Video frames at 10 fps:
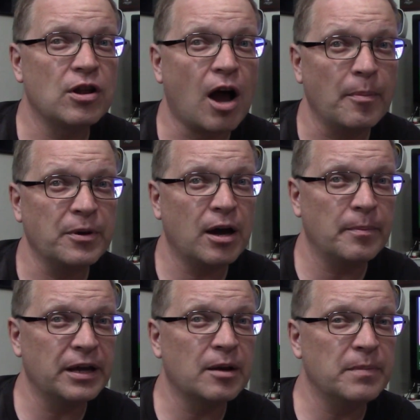
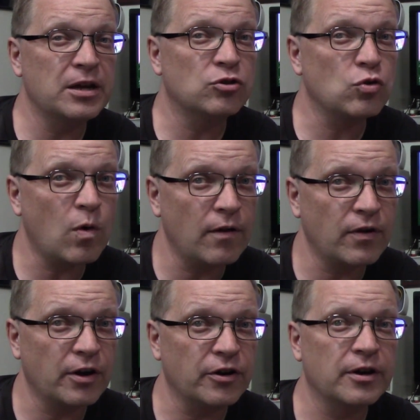upcoming Amiga
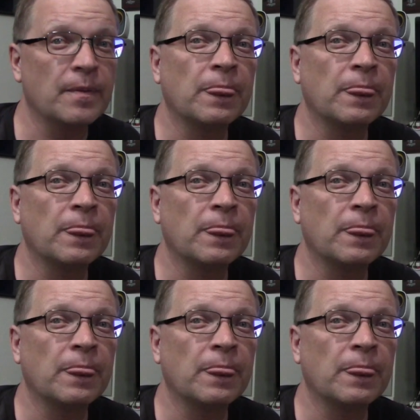1200